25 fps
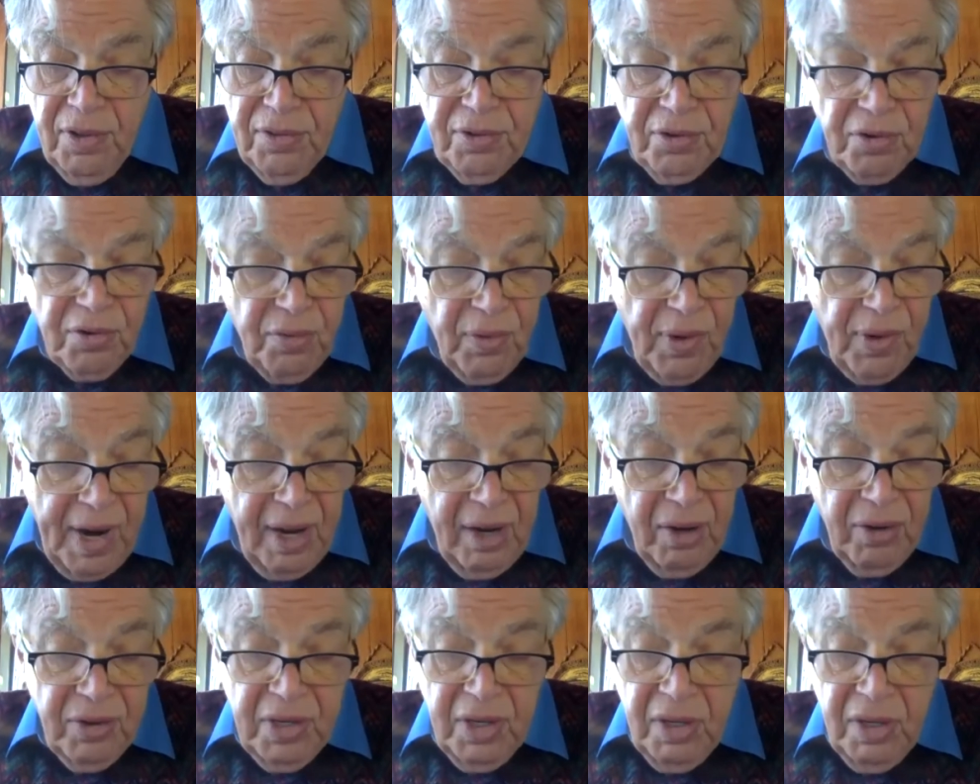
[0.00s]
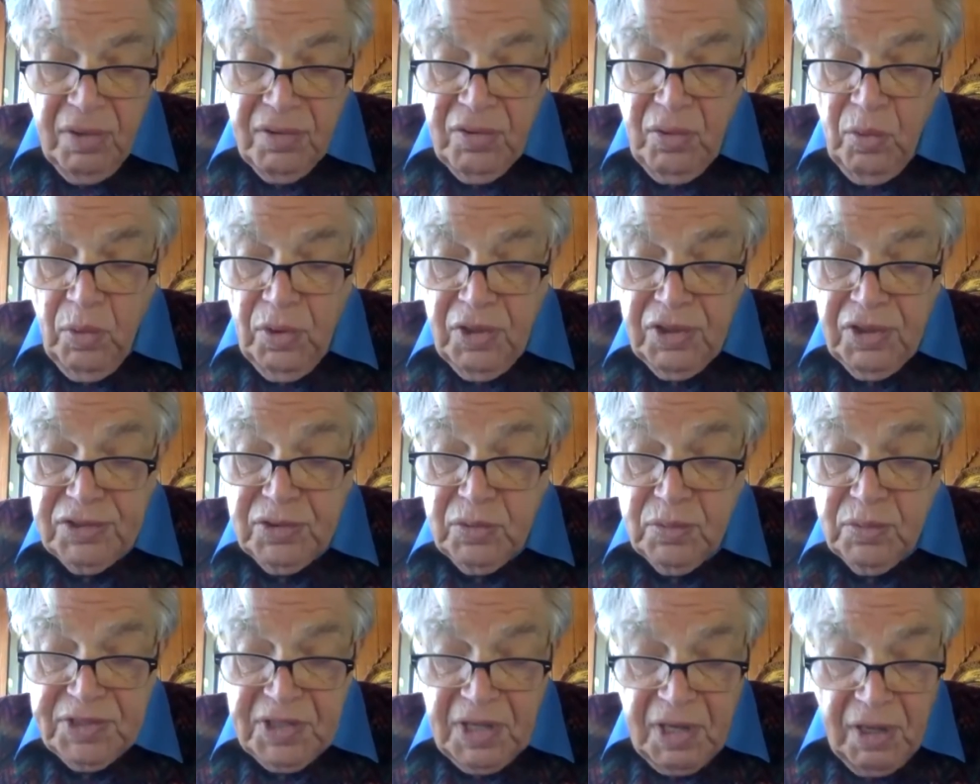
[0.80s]
The crowd, in other
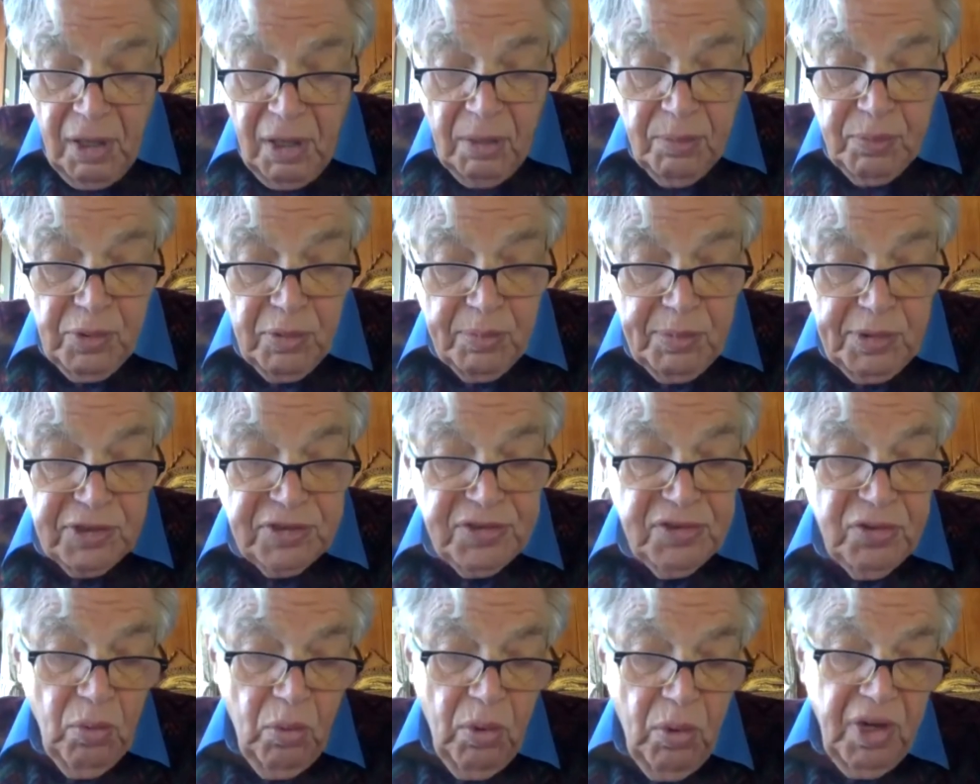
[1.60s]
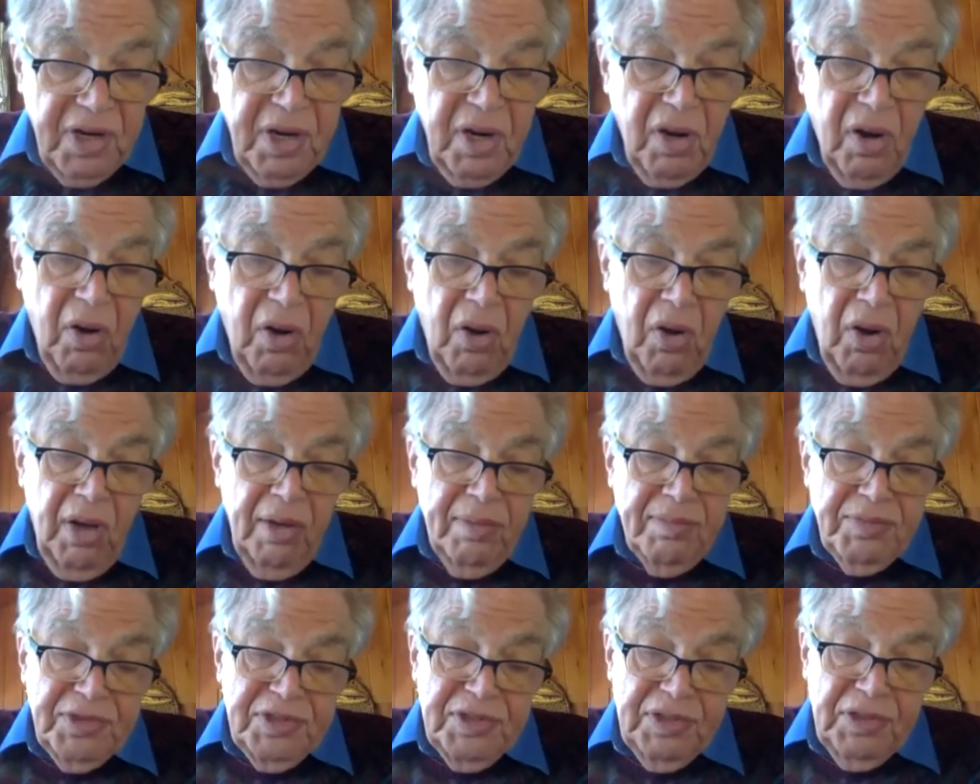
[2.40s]
words, was comparable to what
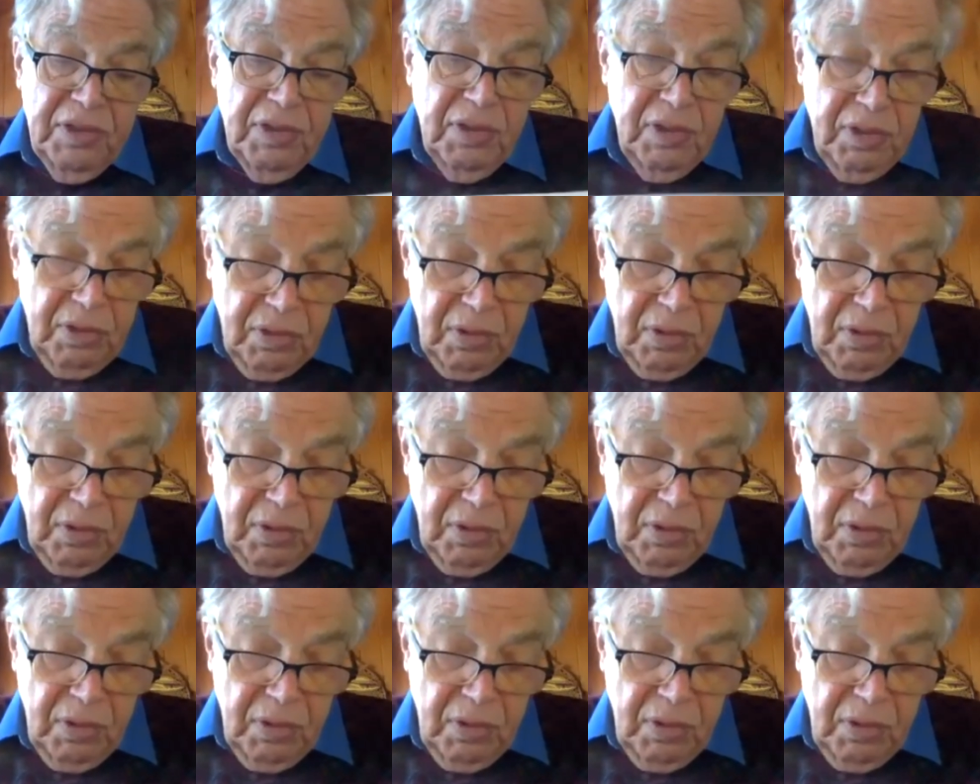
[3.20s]
Hobbes